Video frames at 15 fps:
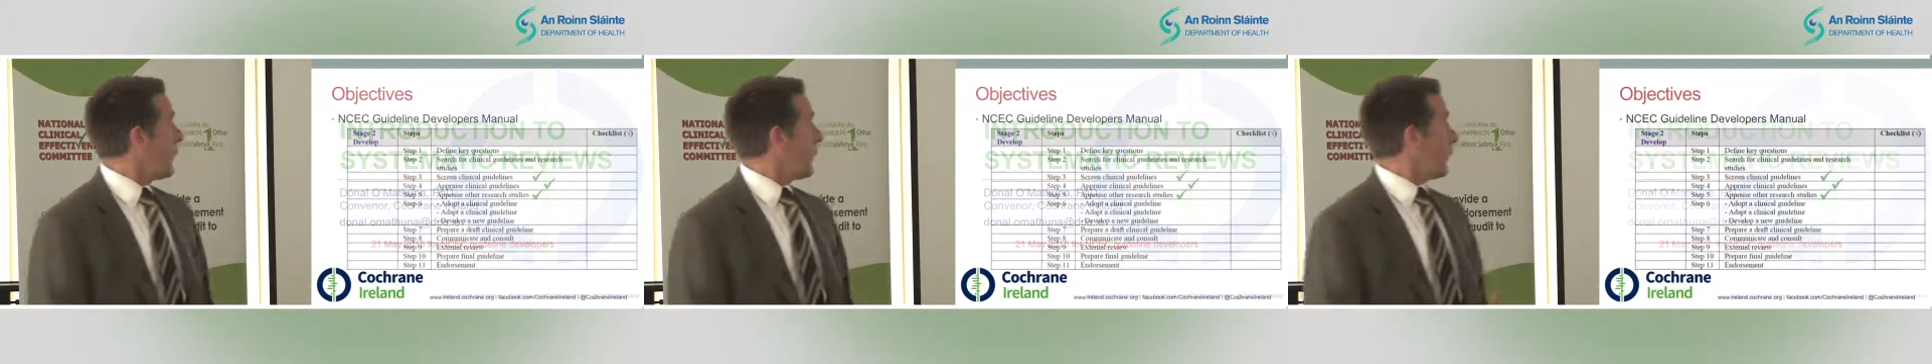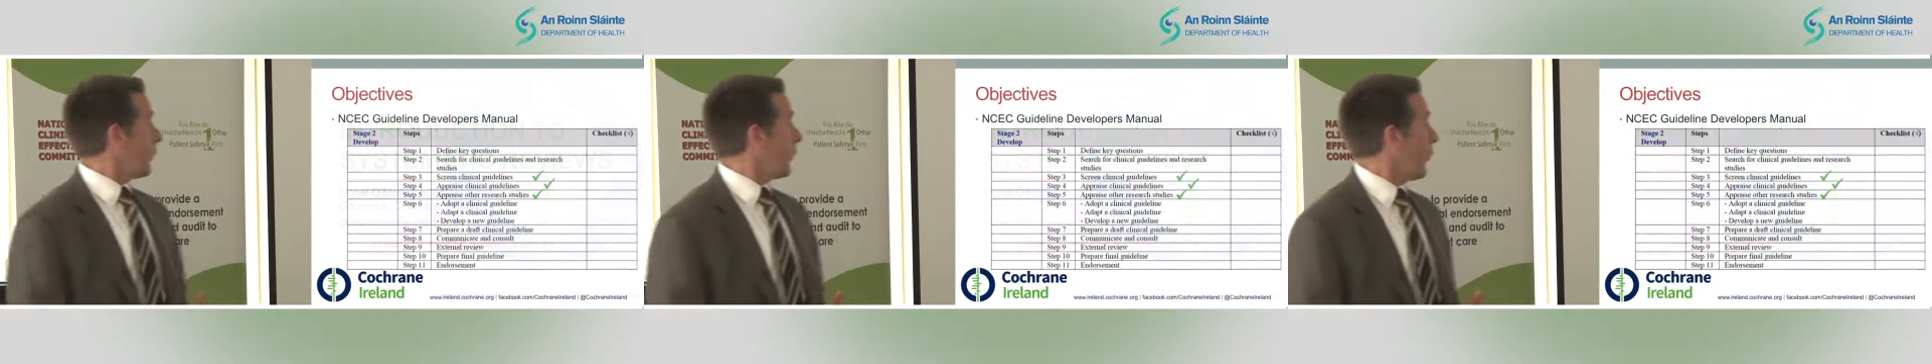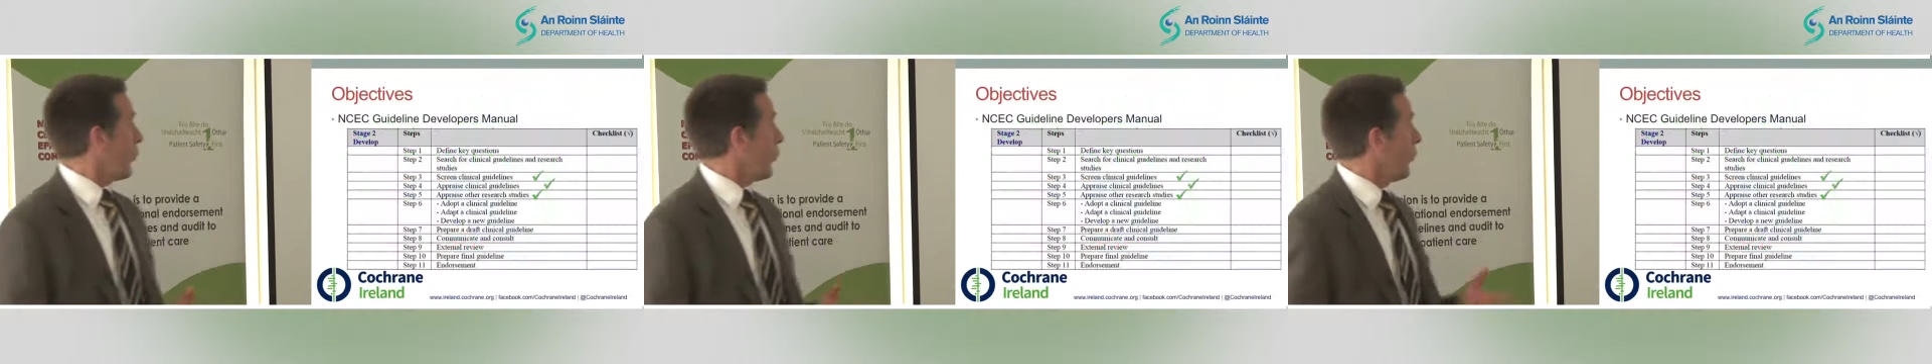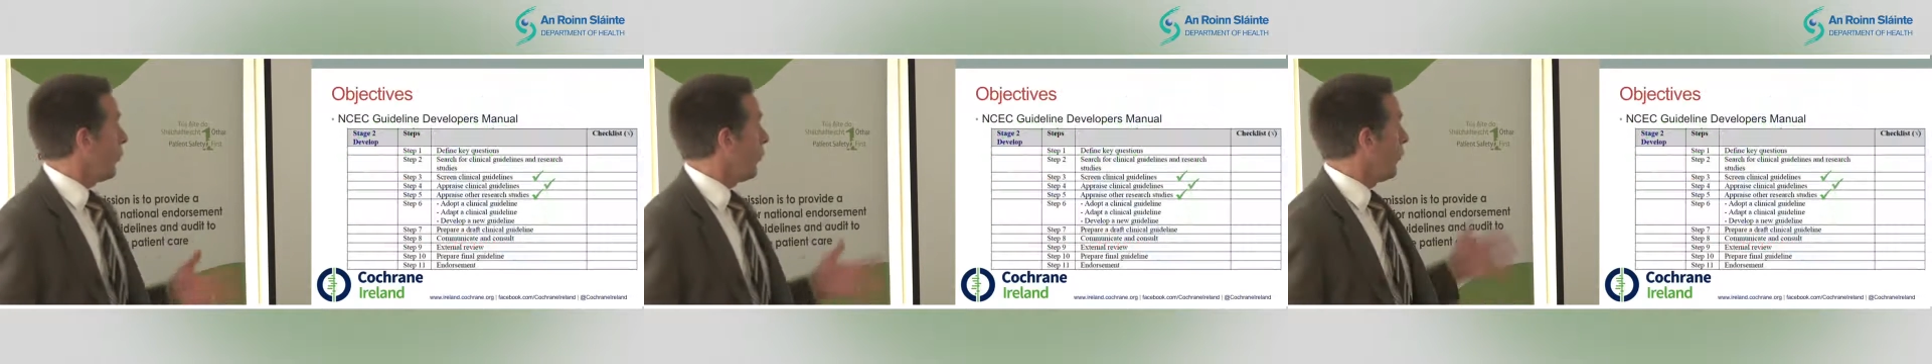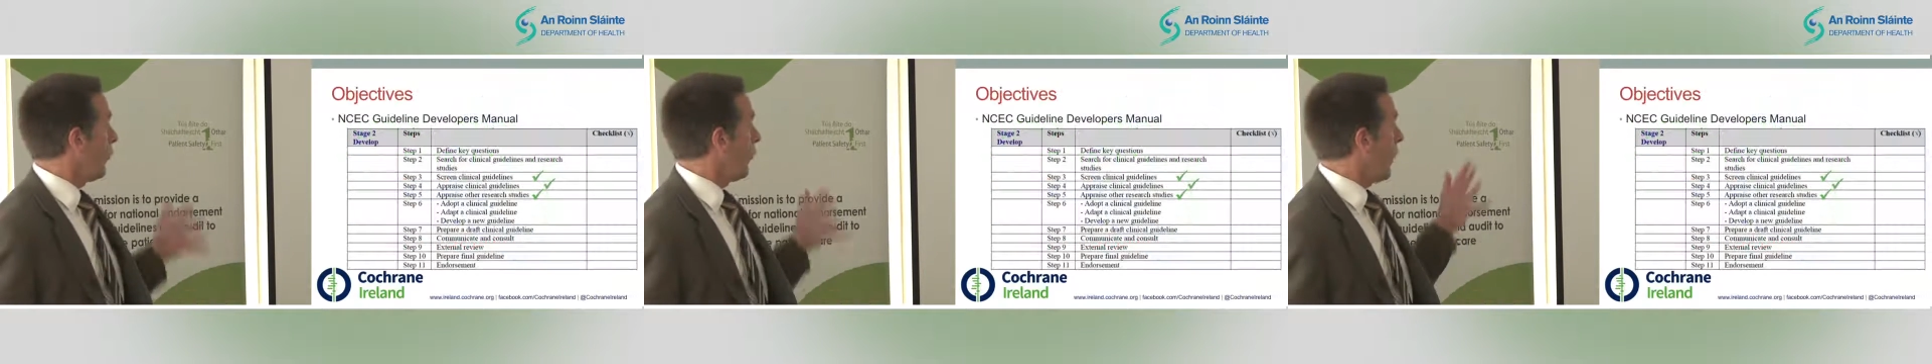So
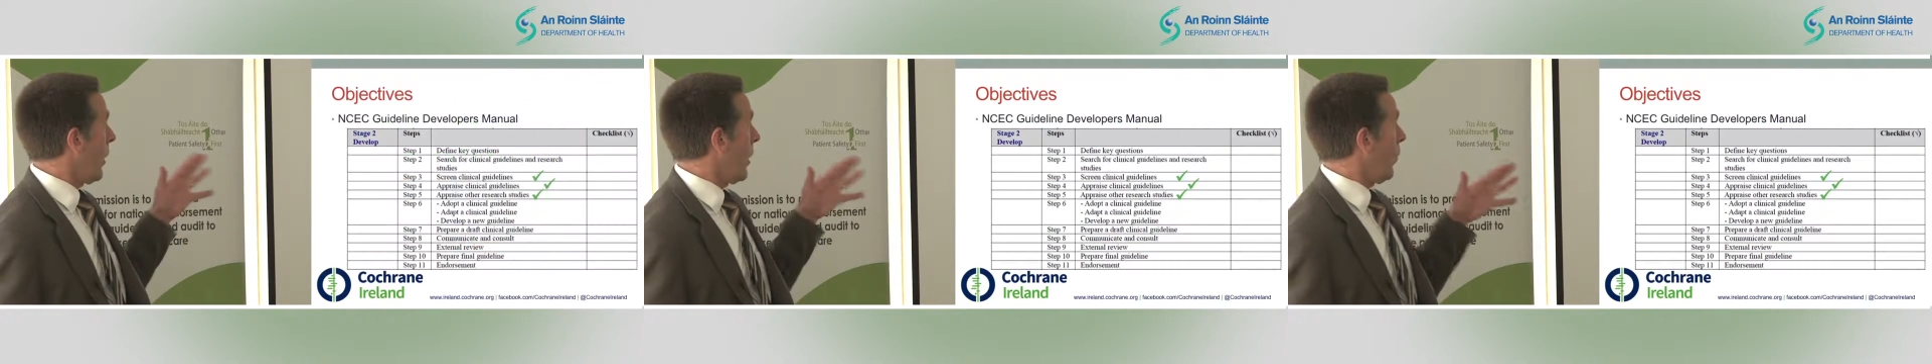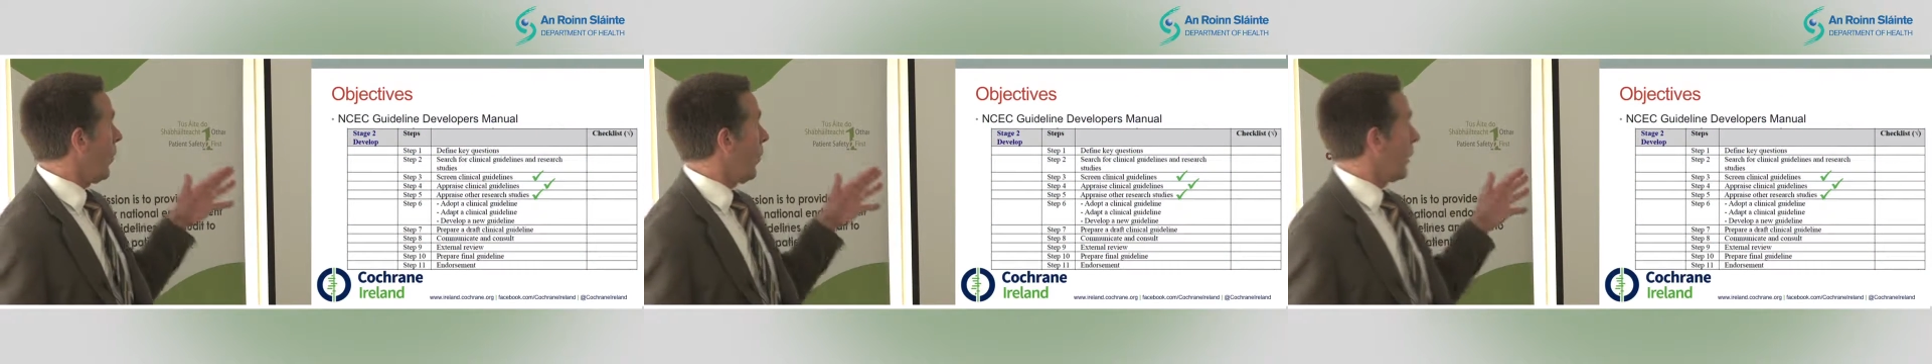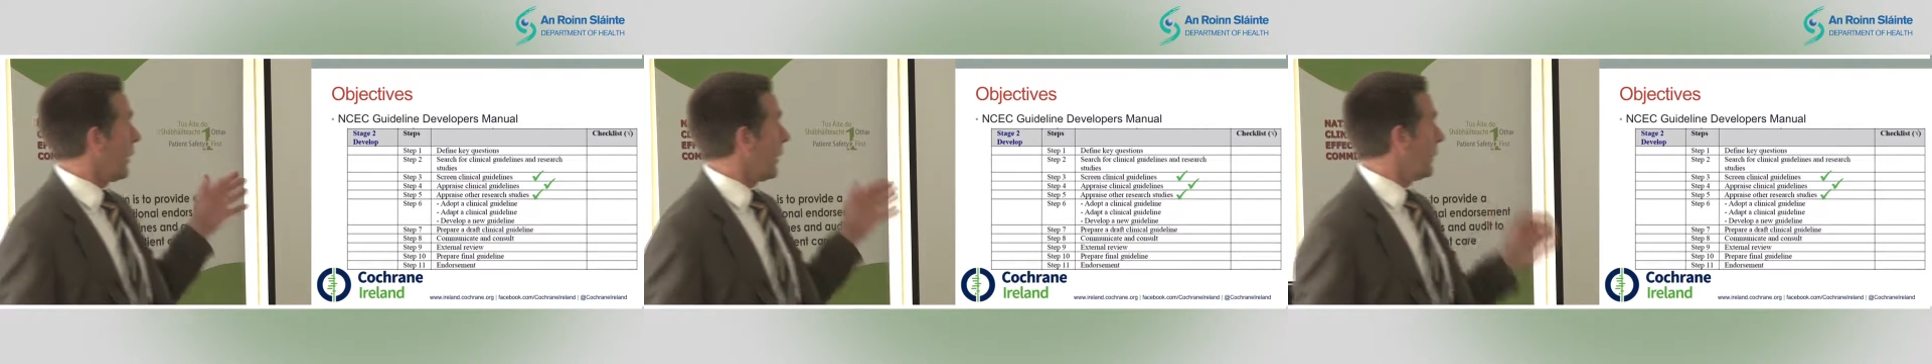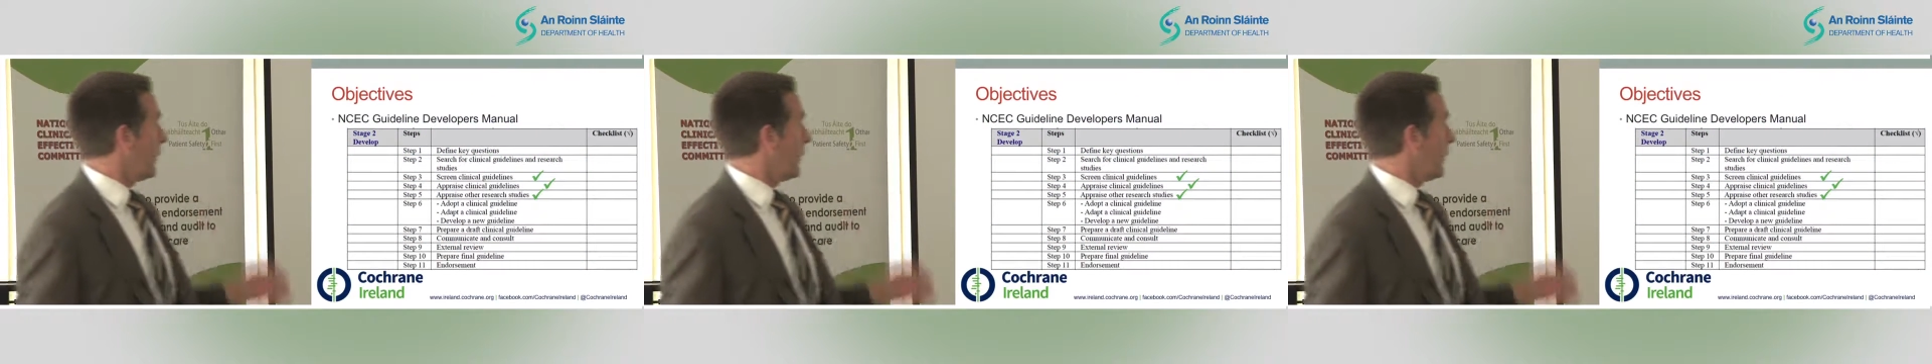what I